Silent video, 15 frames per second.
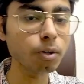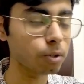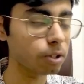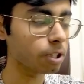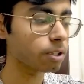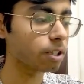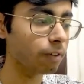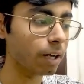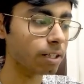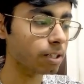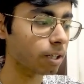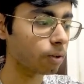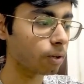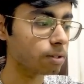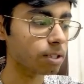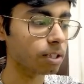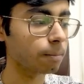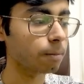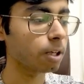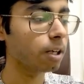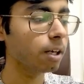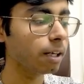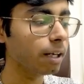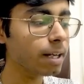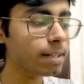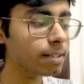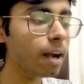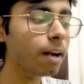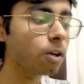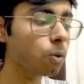to just revise that concept let's
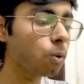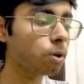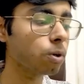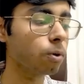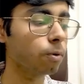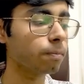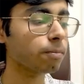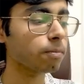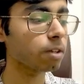say i don't know